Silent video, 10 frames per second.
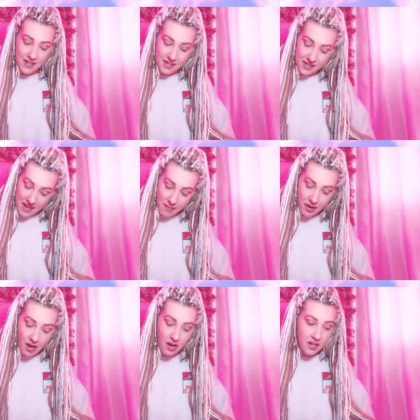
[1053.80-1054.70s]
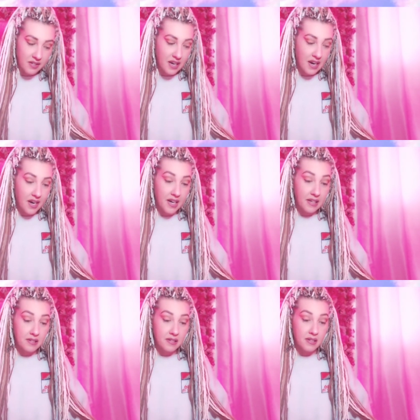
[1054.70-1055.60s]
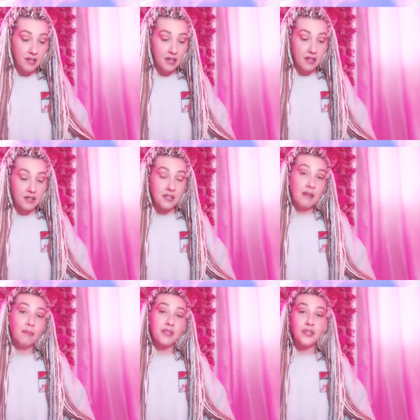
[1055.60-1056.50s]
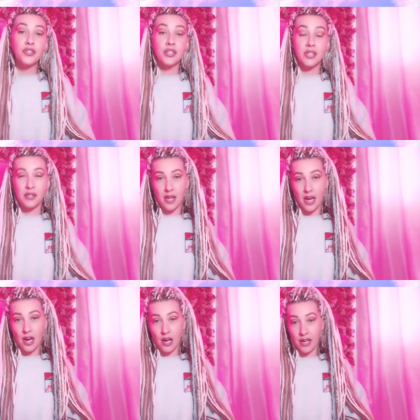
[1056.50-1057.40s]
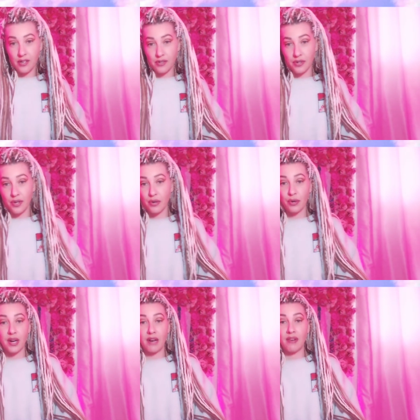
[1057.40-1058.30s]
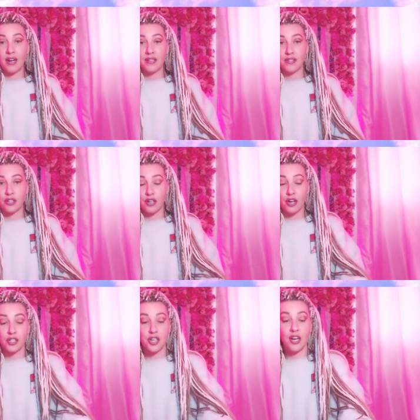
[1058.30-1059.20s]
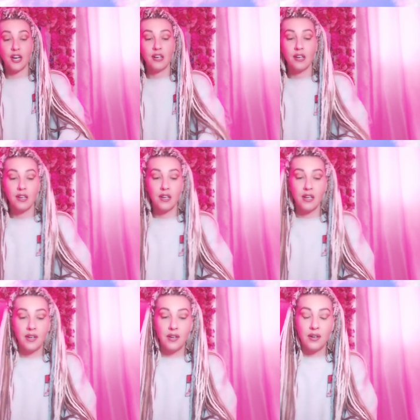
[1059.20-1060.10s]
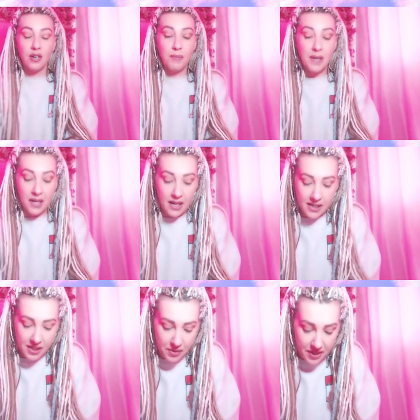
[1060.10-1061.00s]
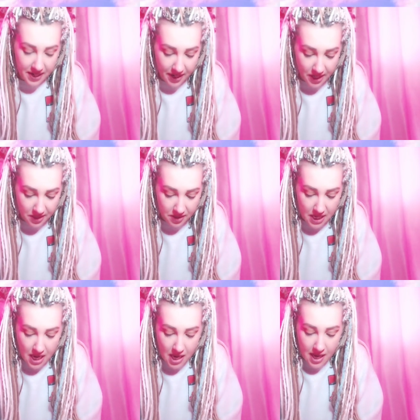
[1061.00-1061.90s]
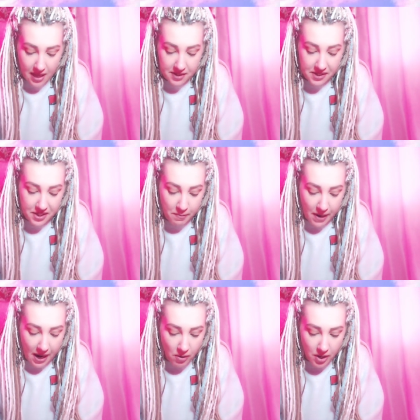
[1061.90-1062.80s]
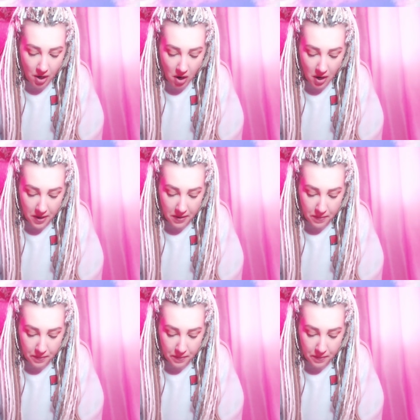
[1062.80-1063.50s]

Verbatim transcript: same card as Aries, same position as Aries. So you could have Aries in your chart or be connecting with an Aries. This is the power card.